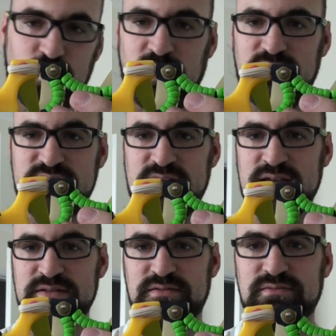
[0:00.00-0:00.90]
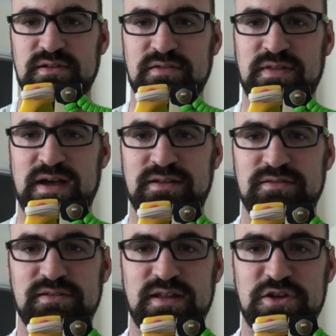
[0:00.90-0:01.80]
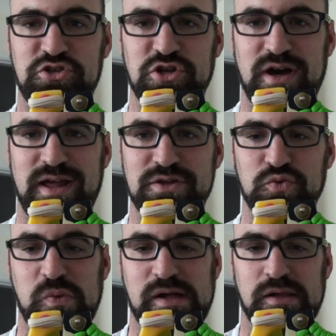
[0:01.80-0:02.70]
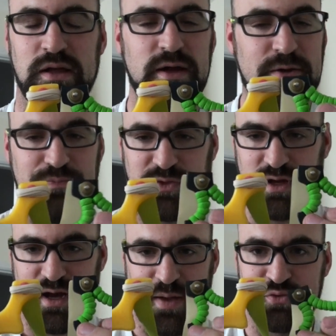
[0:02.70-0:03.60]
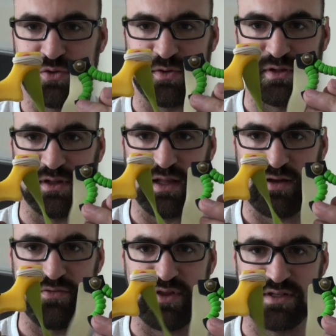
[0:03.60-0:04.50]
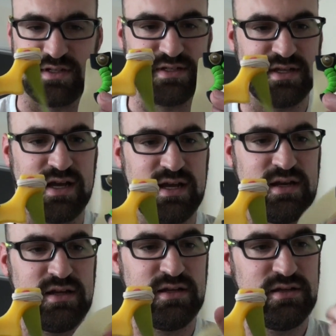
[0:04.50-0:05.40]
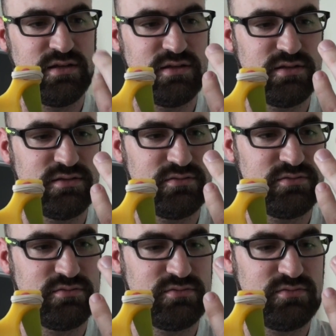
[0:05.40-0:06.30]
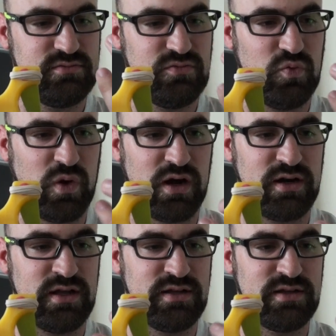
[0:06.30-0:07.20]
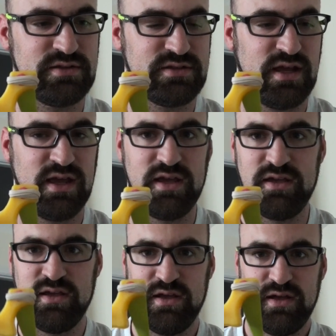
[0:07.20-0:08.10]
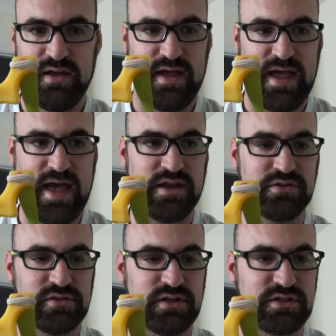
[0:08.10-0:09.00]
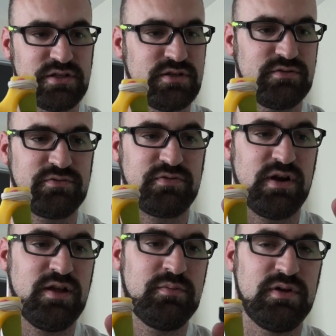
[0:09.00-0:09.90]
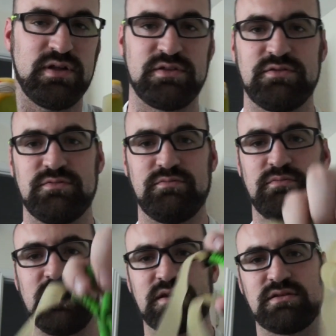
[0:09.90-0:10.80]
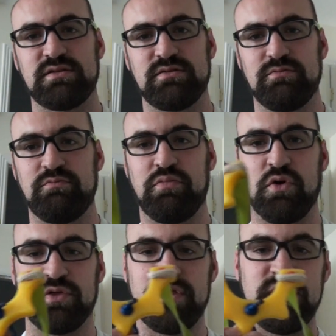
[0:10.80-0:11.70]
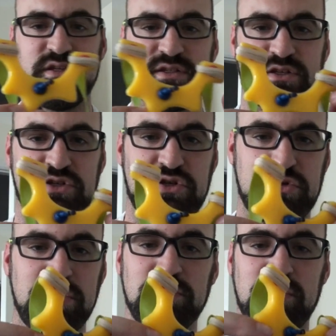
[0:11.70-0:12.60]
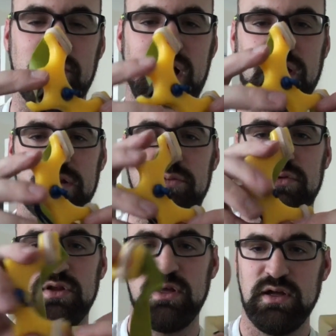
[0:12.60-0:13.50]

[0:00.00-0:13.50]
of these days and give that a shot as well. I absolutely love this design where it is a handleless frame. It makes both of these extremely pocketable.